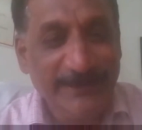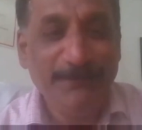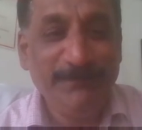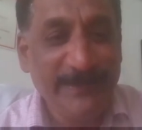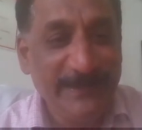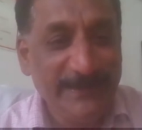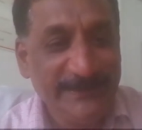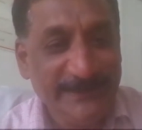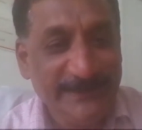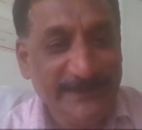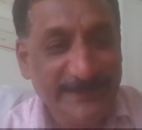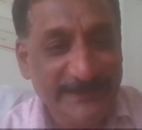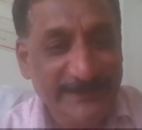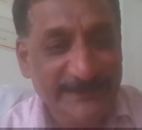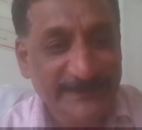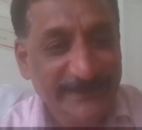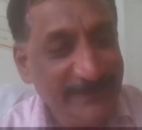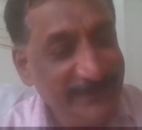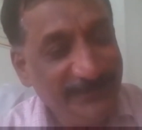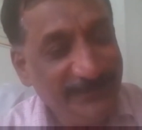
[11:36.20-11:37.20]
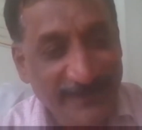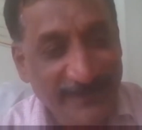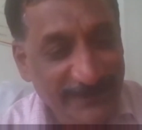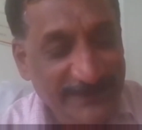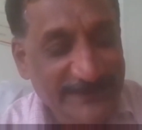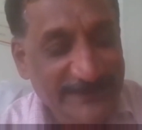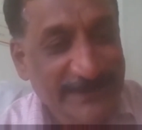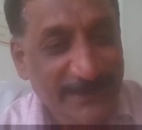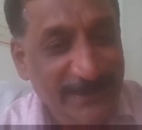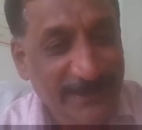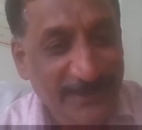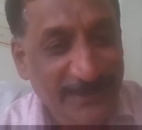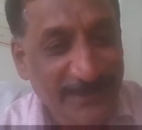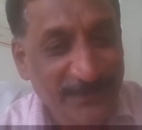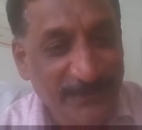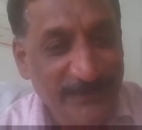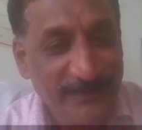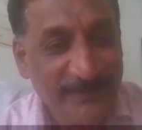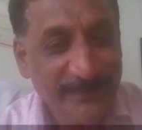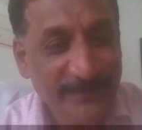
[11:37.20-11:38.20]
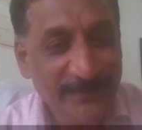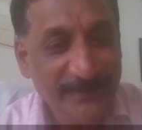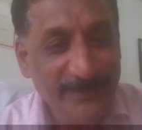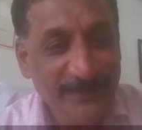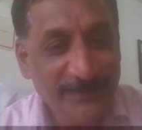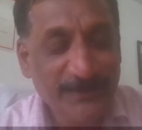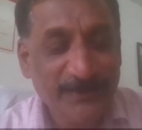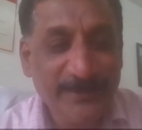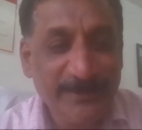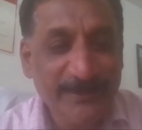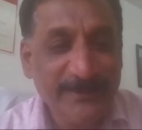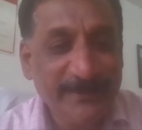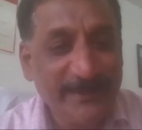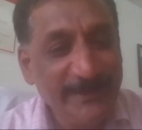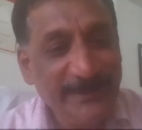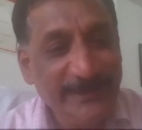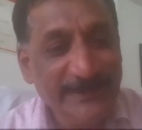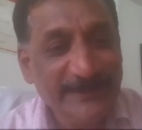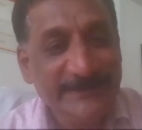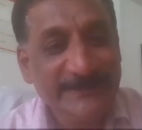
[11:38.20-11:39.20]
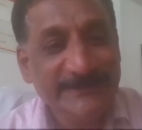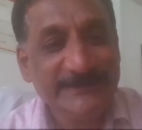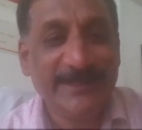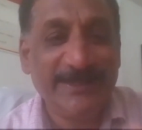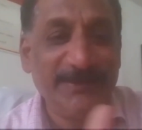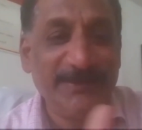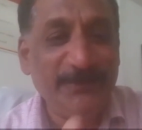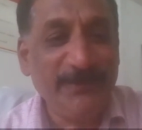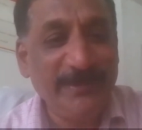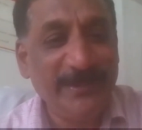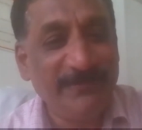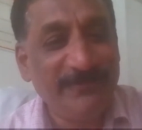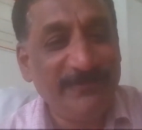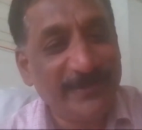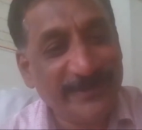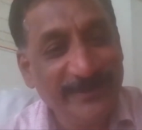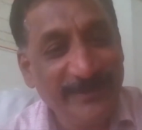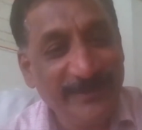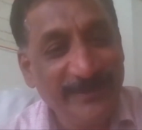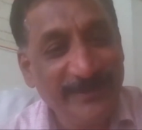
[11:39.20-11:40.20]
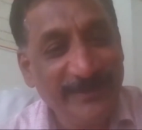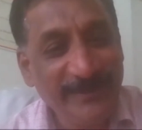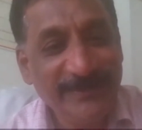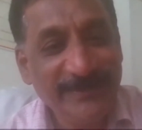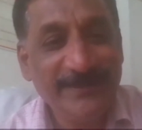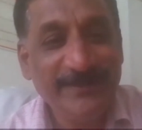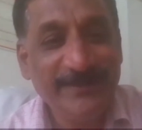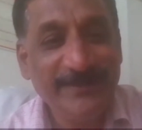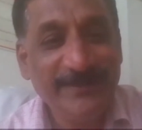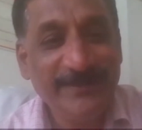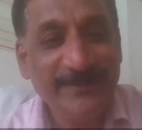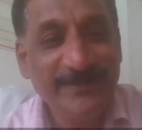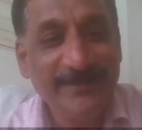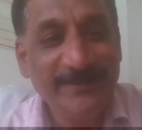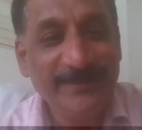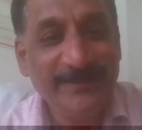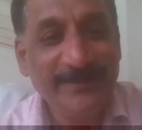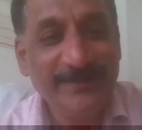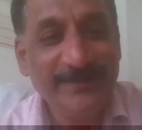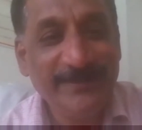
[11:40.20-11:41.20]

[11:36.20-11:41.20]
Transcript: engines did for industrial revolution, today 3D engines are doing it for the Metaverse.